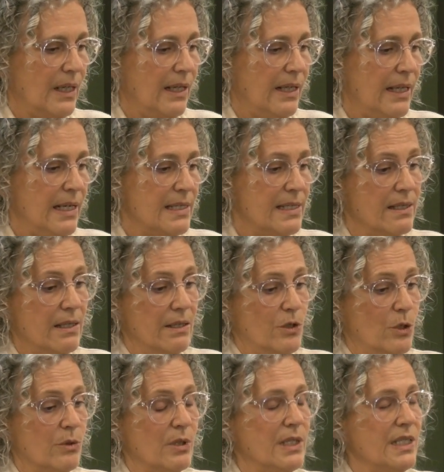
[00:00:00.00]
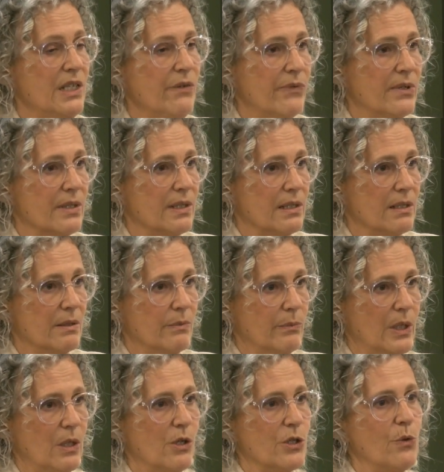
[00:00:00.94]
is totally different
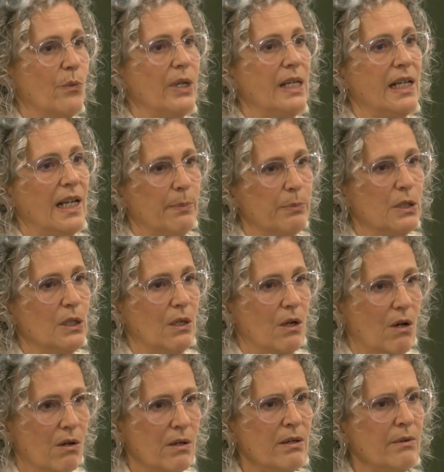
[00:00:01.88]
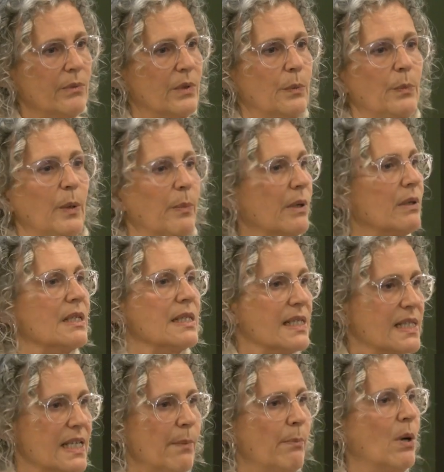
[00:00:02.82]
because we kept the lawn where people can
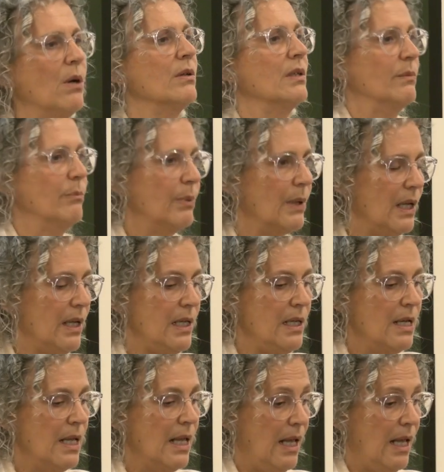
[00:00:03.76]
step on and play,